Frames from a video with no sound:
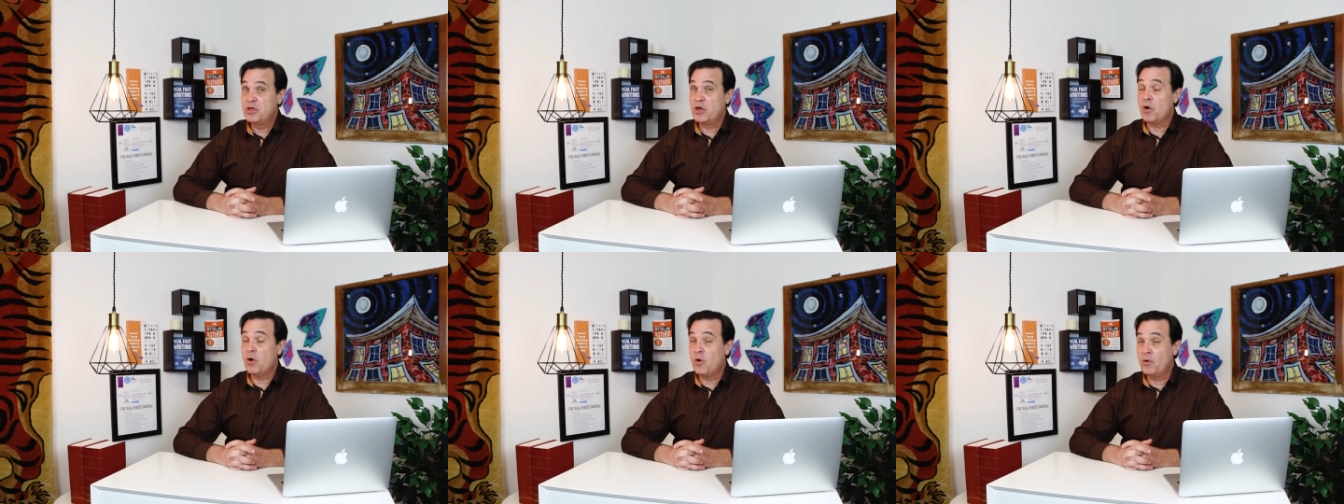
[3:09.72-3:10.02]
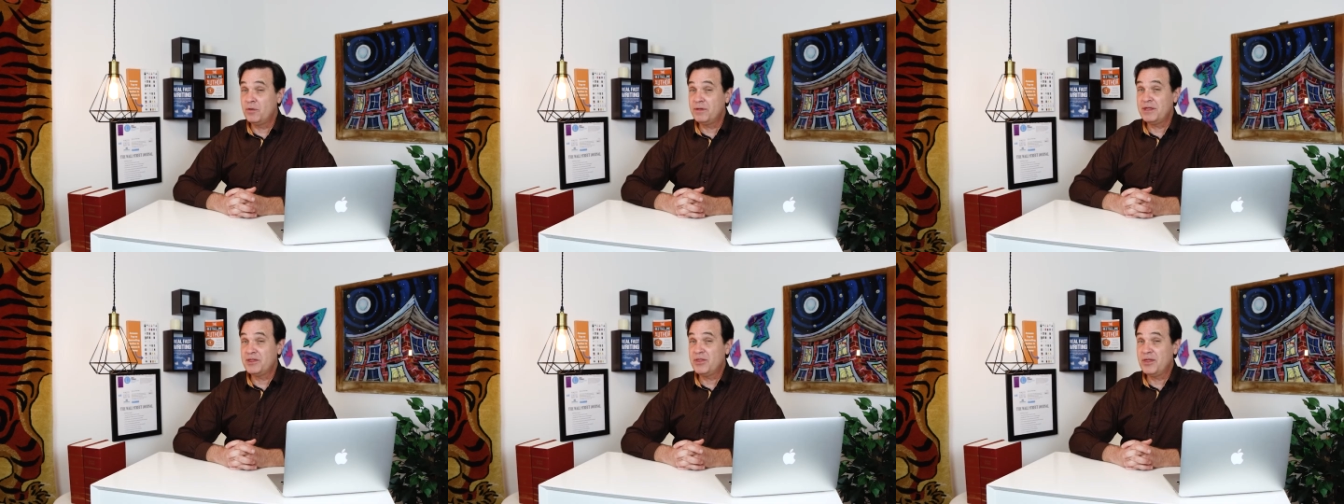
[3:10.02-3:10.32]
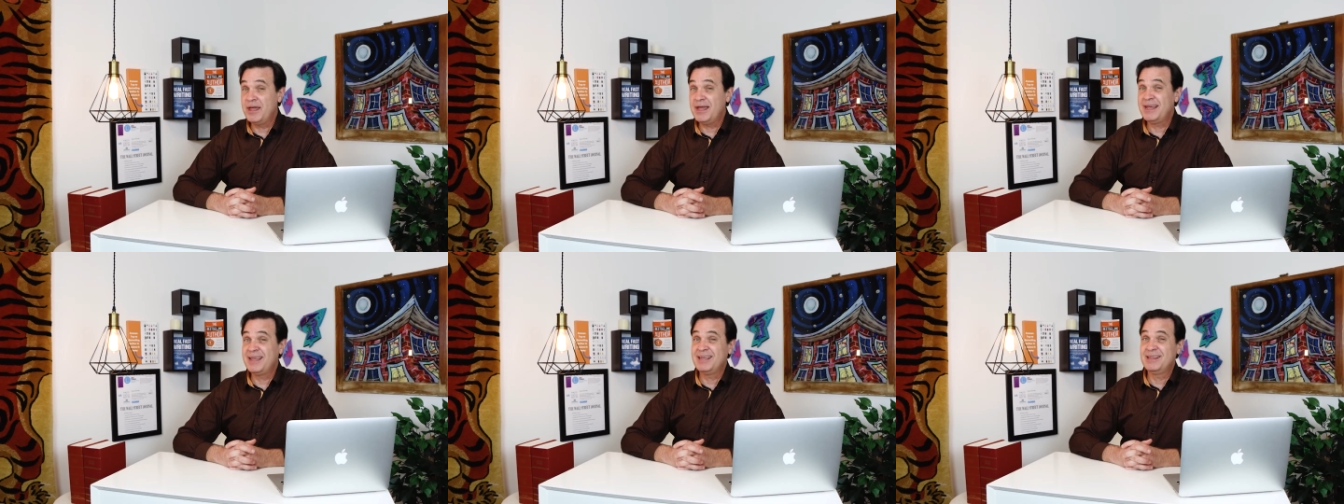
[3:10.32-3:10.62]
The only
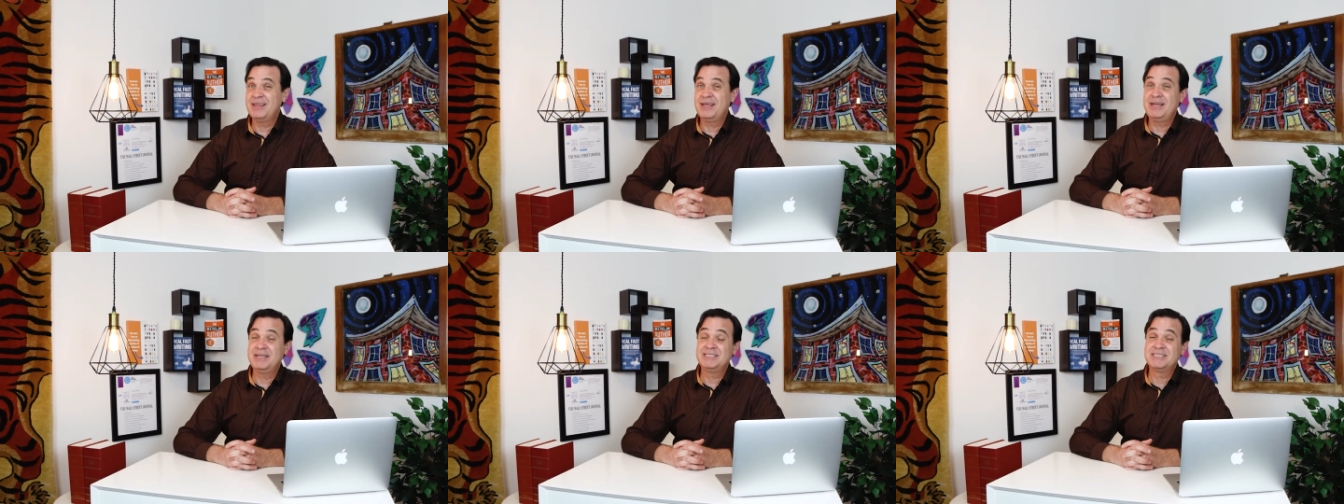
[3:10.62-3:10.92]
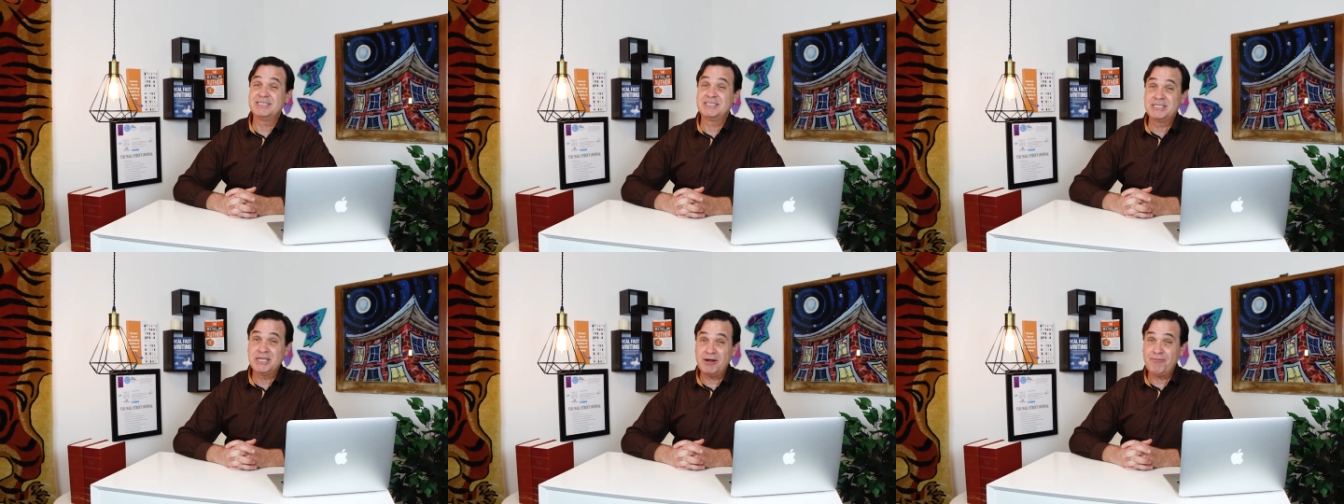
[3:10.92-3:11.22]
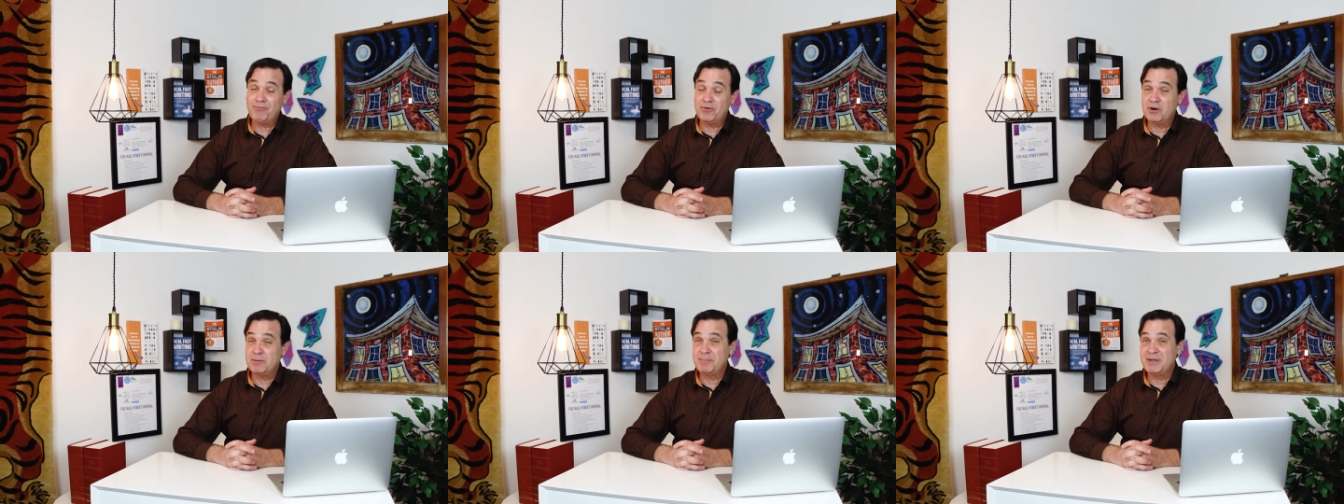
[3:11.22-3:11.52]
thing that is
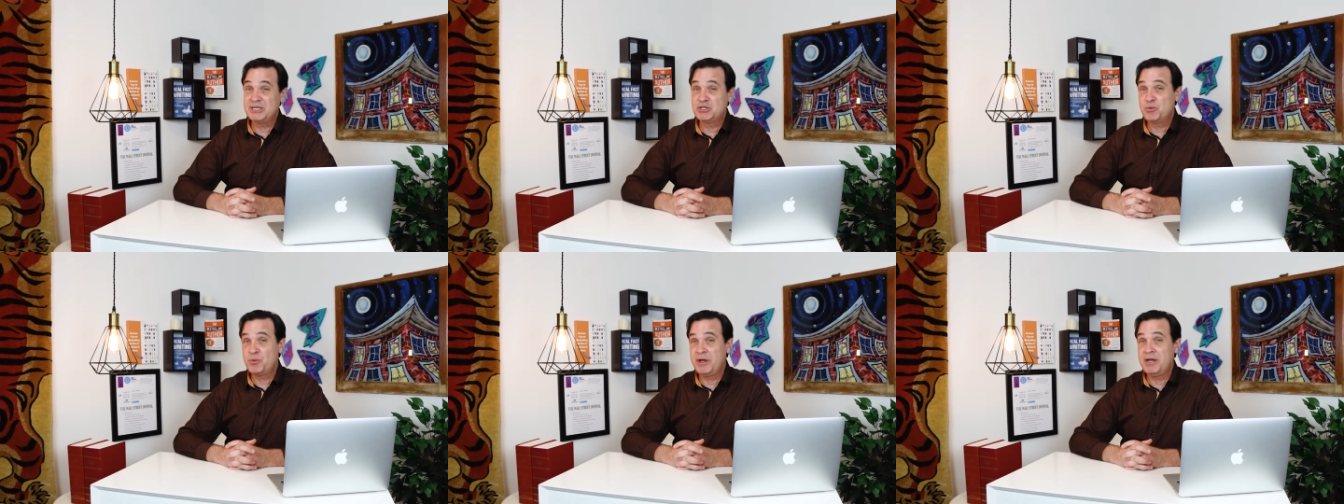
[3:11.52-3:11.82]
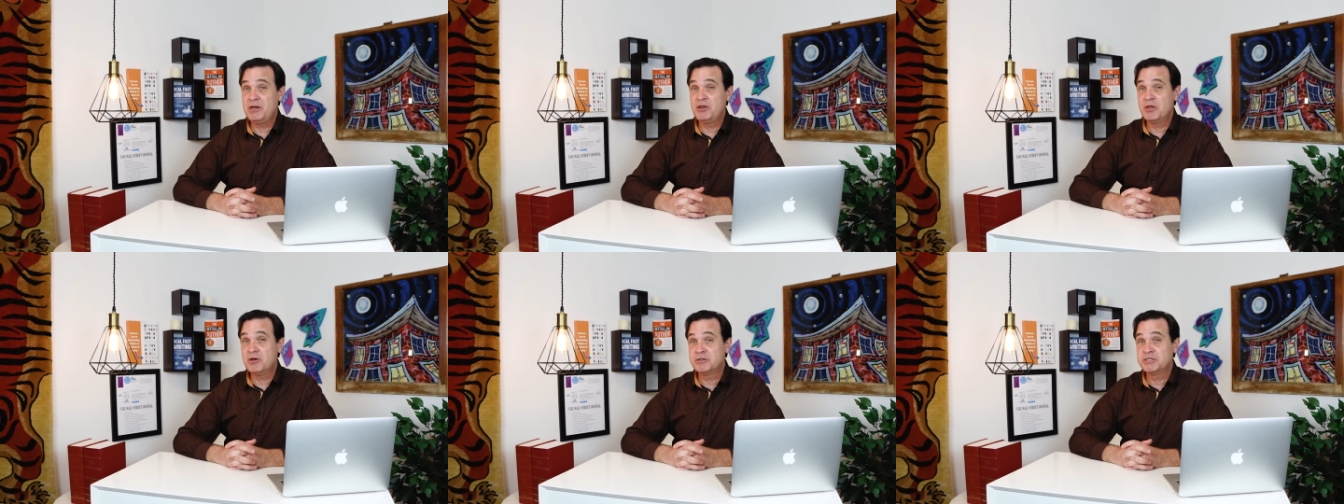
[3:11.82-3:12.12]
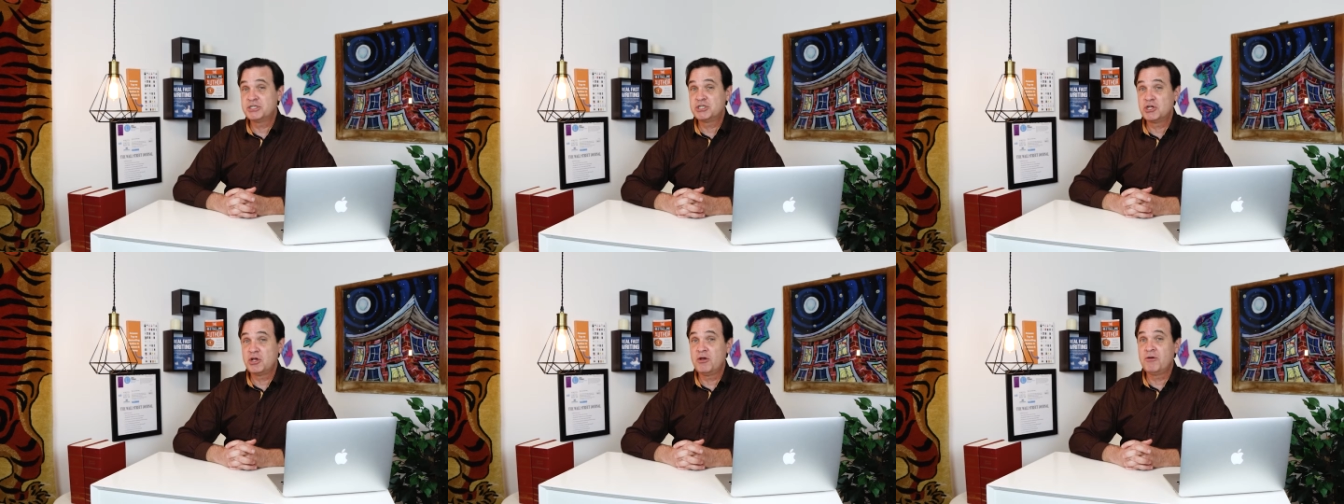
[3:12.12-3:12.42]
different between
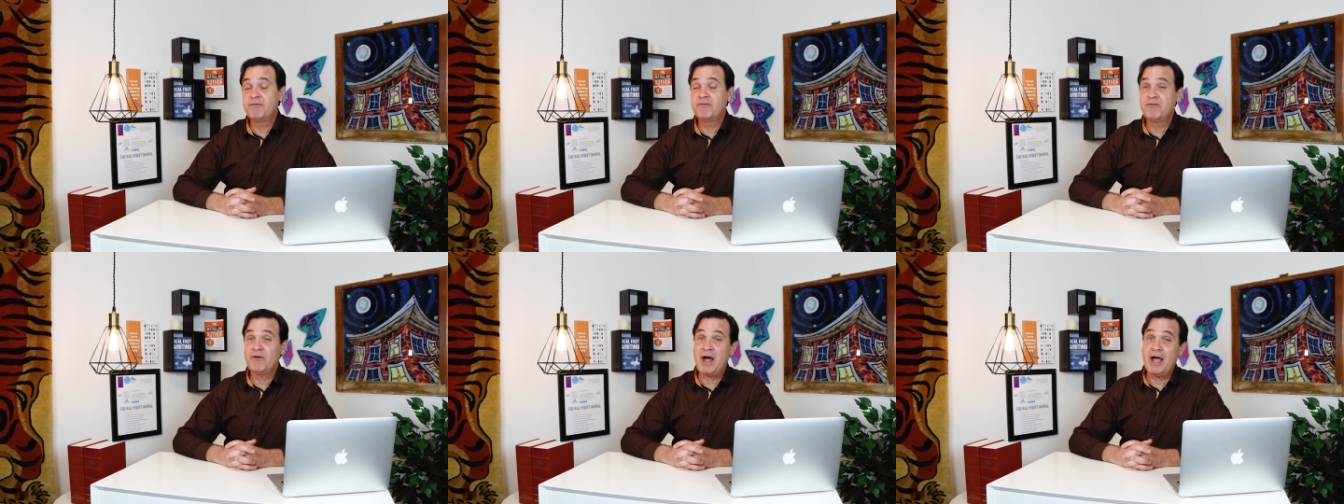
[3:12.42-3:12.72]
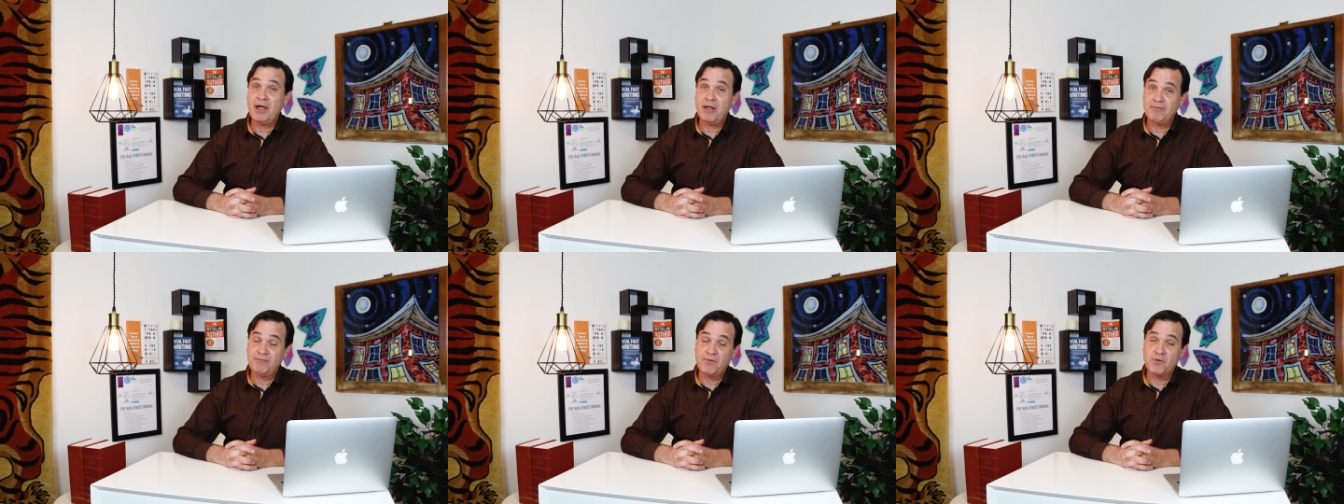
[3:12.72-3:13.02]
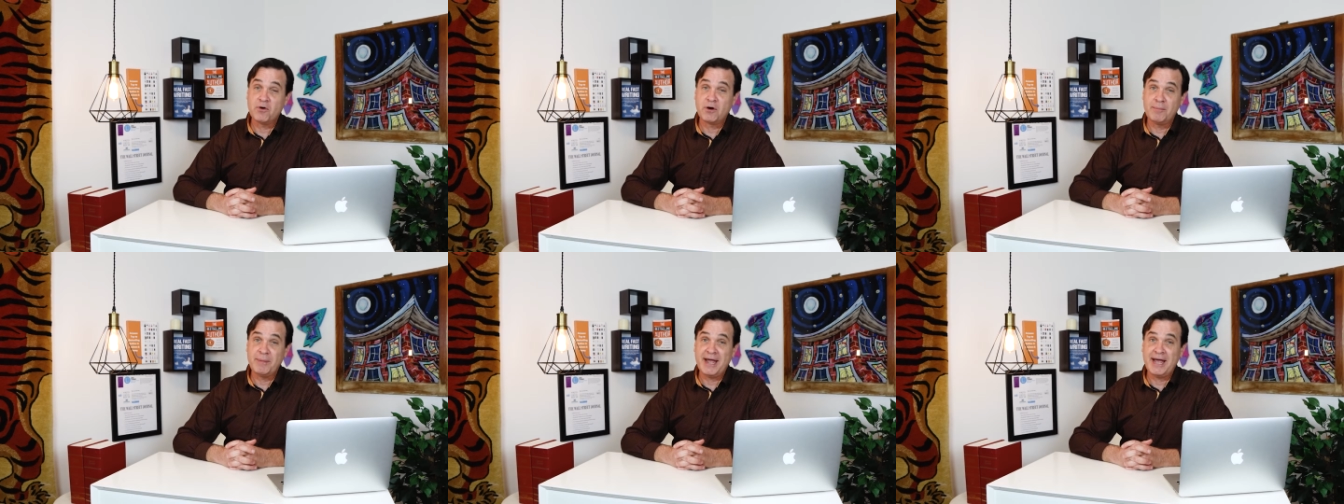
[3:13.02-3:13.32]
those two file
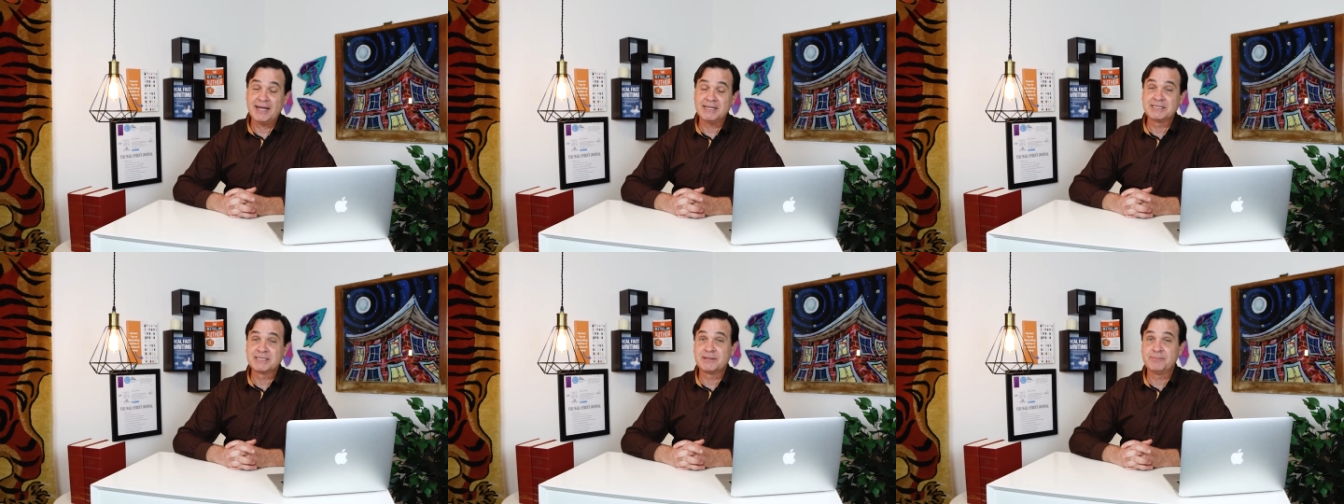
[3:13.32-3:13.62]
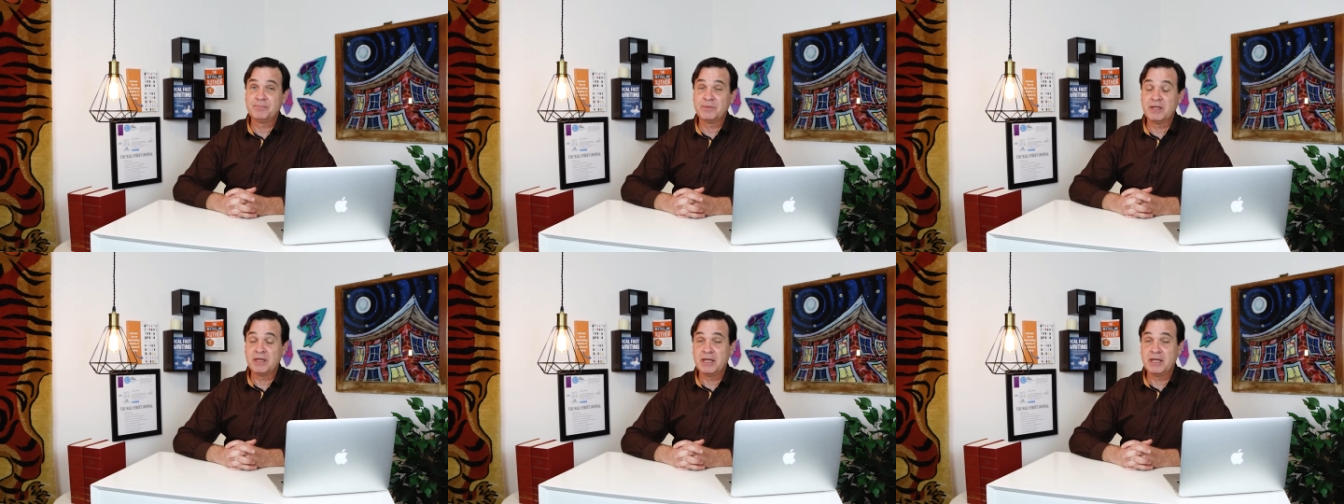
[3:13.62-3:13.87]
formats,